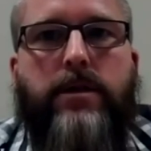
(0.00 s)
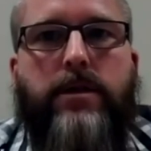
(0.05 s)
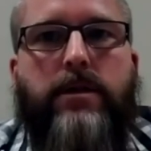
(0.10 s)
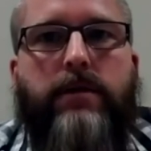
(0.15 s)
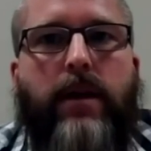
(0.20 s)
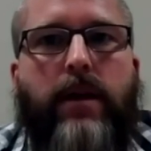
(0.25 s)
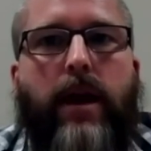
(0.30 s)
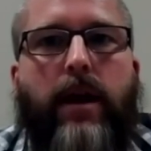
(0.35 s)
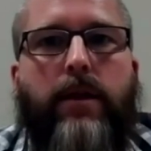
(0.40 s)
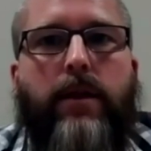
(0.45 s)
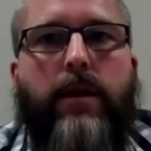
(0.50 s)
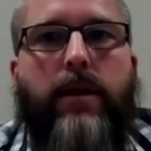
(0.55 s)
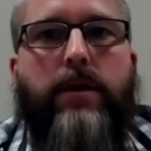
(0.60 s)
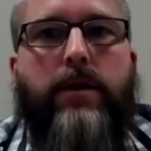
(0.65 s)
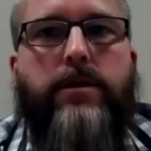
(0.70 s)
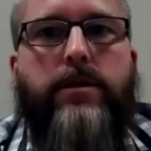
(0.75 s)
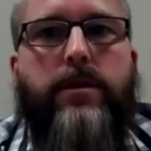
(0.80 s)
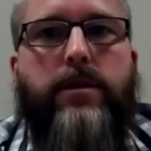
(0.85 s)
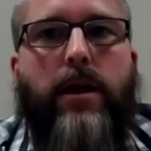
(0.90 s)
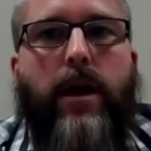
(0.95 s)
of
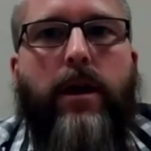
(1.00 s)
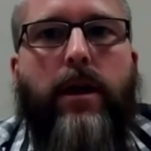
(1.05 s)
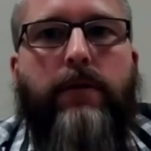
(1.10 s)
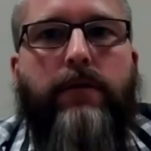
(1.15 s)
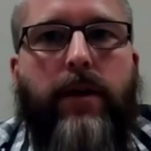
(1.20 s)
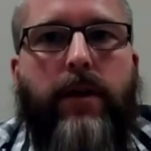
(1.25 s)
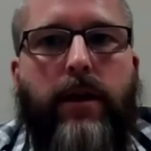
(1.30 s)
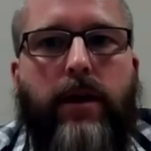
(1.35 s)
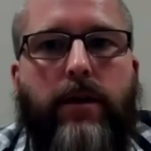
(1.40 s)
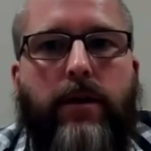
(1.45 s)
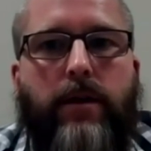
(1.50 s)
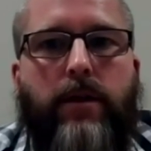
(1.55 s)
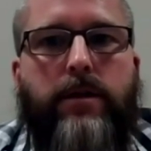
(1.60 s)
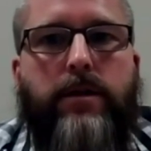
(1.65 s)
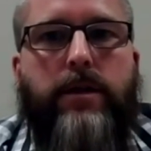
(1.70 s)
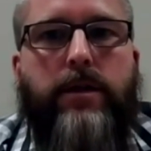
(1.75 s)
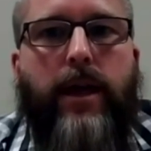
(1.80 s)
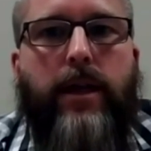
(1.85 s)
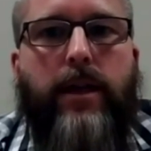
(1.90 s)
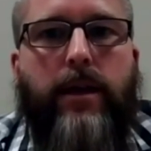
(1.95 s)
dollars on a vehicle,
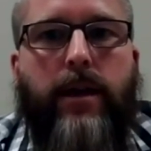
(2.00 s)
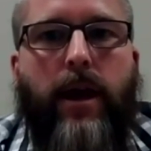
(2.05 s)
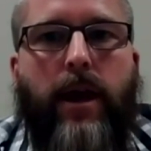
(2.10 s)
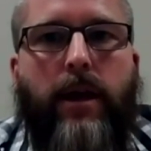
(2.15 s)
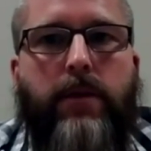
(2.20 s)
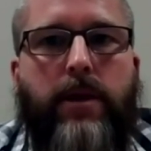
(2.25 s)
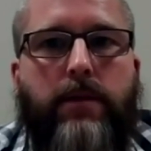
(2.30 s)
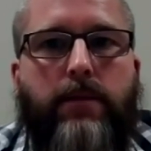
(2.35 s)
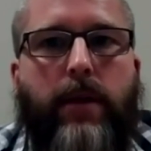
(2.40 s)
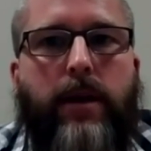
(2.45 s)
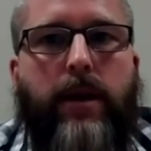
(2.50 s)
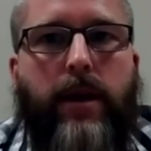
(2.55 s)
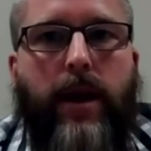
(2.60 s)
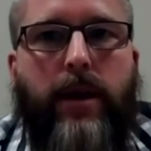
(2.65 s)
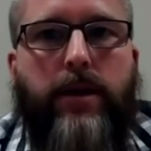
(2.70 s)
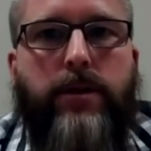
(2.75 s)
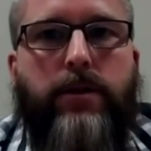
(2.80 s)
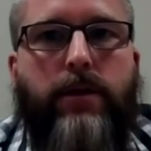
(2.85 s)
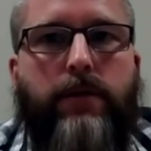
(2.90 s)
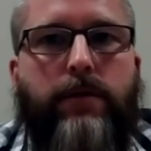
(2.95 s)
take the time to spend an
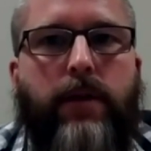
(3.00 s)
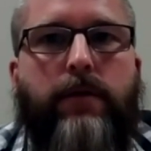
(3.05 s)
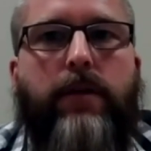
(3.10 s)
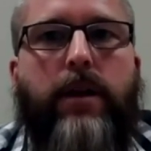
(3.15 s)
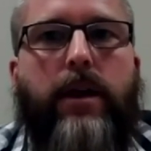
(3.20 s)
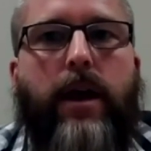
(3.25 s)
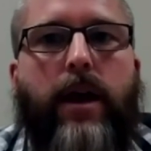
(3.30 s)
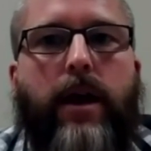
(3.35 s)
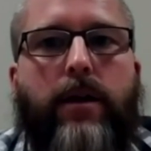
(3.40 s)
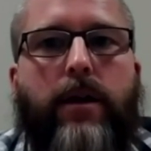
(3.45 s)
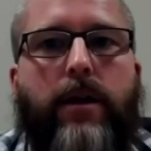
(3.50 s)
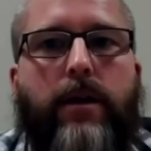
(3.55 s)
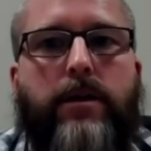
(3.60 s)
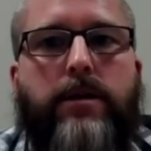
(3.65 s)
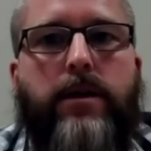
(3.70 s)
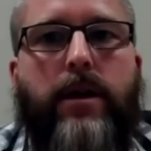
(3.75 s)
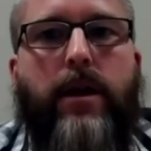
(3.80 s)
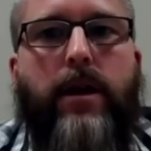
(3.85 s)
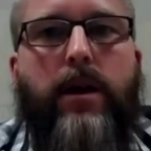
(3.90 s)
extra $50